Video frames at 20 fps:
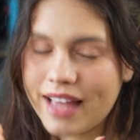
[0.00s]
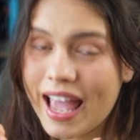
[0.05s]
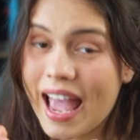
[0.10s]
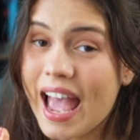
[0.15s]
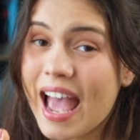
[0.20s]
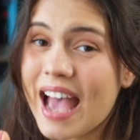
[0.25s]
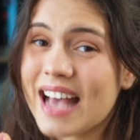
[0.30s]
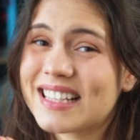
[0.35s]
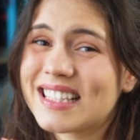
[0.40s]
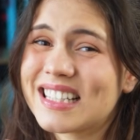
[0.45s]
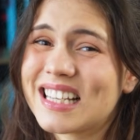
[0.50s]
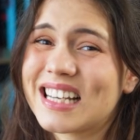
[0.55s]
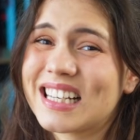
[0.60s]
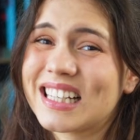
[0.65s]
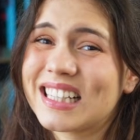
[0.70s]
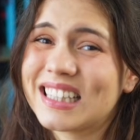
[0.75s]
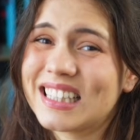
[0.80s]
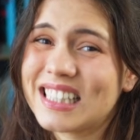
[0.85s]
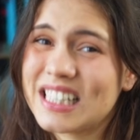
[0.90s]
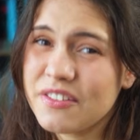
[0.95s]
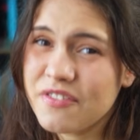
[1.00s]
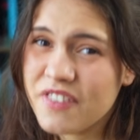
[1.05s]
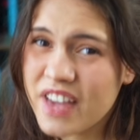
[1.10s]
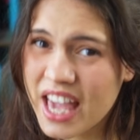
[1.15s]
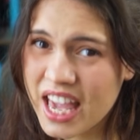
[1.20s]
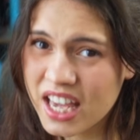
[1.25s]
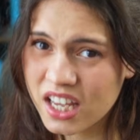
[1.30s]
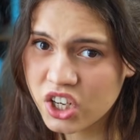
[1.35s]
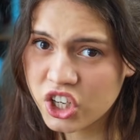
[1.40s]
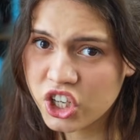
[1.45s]
as a
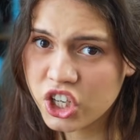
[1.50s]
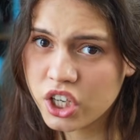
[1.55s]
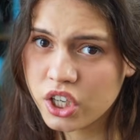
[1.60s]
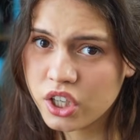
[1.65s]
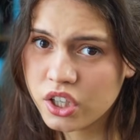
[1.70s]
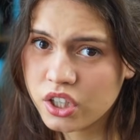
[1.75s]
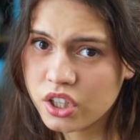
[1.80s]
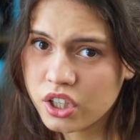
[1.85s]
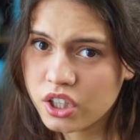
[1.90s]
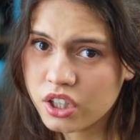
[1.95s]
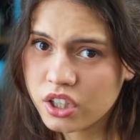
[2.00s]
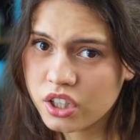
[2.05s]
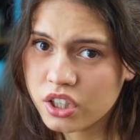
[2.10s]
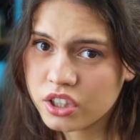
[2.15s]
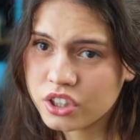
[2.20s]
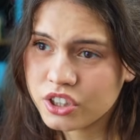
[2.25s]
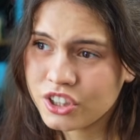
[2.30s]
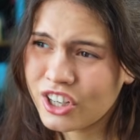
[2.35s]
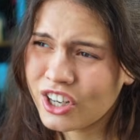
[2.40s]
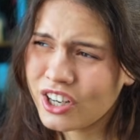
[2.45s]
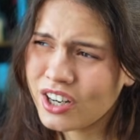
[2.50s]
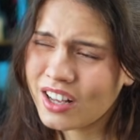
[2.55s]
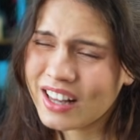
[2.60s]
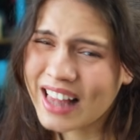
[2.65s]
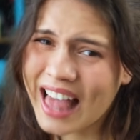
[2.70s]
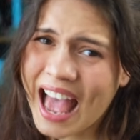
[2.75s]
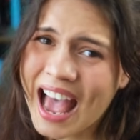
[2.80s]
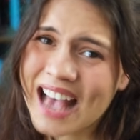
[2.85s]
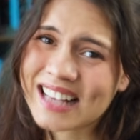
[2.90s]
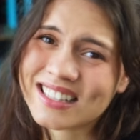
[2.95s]
cliffhanger? Girl,
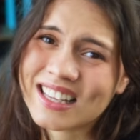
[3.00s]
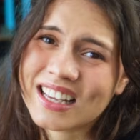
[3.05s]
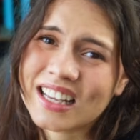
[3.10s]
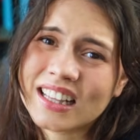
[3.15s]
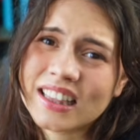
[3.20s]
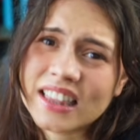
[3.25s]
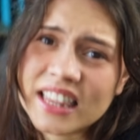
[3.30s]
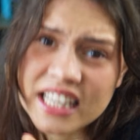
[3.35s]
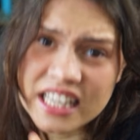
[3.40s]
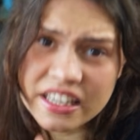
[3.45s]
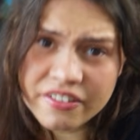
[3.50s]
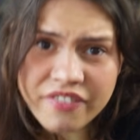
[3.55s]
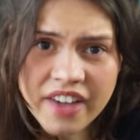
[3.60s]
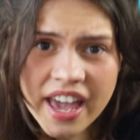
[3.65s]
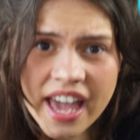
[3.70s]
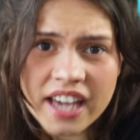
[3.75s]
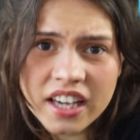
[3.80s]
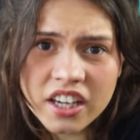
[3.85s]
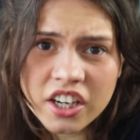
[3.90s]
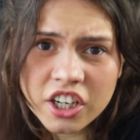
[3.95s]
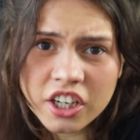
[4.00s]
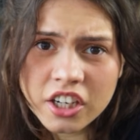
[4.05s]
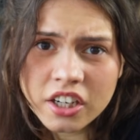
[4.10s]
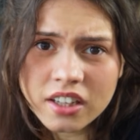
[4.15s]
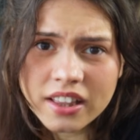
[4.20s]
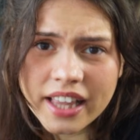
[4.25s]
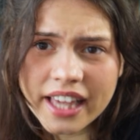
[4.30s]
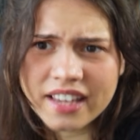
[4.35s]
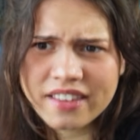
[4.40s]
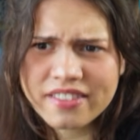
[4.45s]
as a
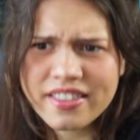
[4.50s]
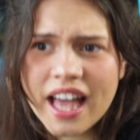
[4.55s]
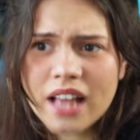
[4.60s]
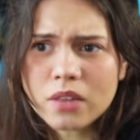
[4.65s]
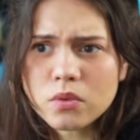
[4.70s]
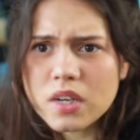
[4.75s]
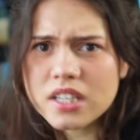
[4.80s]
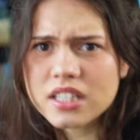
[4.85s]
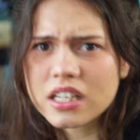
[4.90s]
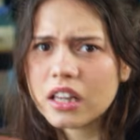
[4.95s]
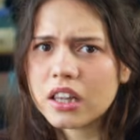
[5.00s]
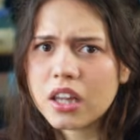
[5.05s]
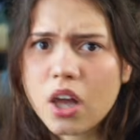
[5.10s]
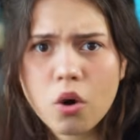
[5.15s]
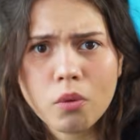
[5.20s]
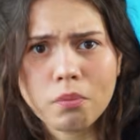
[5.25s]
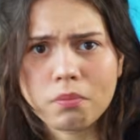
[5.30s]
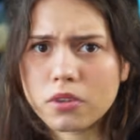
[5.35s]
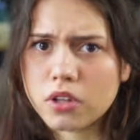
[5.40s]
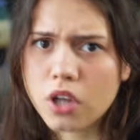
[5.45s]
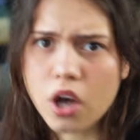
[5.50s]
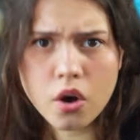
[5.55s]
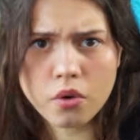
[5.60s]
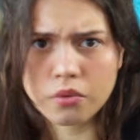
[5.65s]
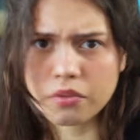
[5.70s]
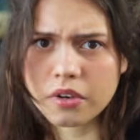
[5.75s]
cliffhanger? That was a low blow,